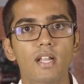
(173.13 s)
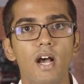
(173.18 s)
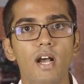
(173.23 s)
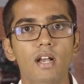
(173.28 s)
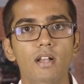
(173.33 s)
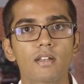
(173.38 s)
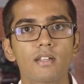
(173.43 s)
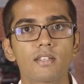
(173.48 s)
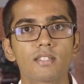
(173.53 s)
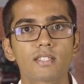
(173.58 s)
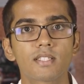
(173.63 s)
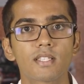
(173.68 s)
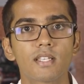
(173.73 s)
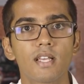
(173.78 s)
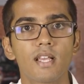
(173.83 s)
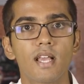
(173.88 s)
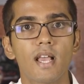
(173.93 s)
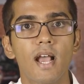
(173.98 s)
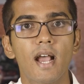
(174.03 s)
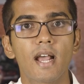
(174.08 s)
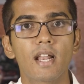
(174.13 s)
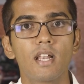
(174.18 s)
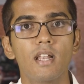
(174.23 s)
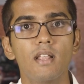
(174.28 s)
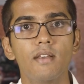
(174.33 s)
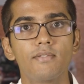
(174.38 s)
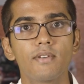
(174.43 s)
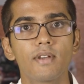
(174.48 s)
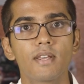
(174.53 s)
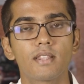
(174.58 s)
darkness and
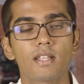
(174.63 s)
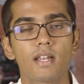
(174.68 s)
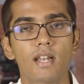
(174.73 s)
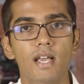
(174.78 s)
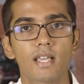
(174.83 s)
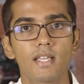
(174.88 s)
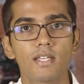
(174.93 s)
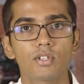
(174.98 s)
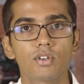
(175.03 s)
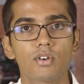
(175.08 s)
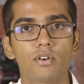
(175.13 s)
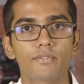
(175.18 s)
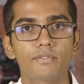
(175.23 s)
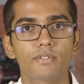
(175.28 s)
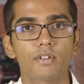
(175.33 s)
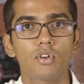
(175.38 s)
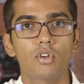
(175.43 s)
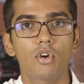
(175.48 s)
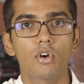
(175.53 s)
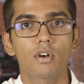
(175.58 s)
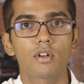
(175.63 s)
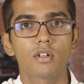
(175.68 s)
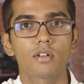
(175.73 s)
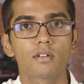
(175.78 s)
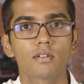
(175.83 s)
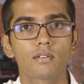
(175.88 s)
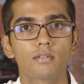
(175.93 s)
live in the light of the Lord.